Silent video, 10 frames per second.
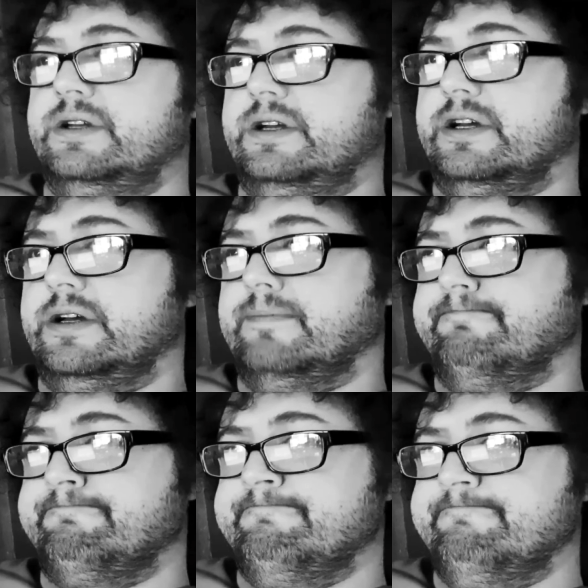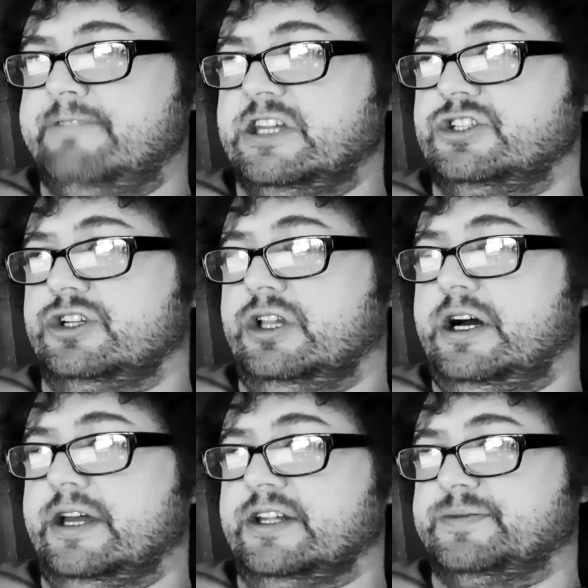um, in
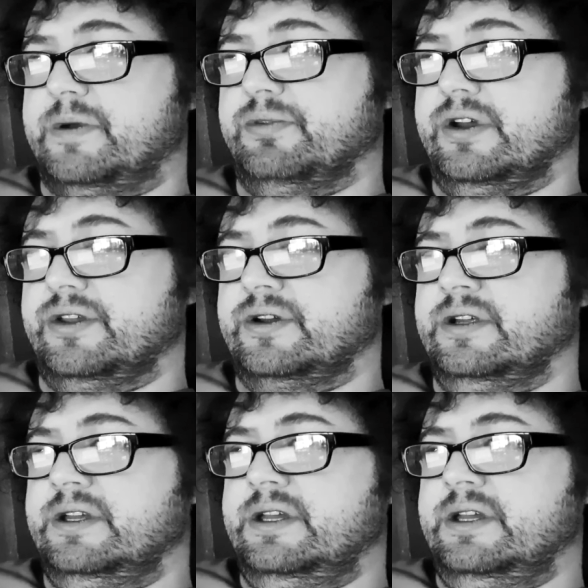July. That's my brother.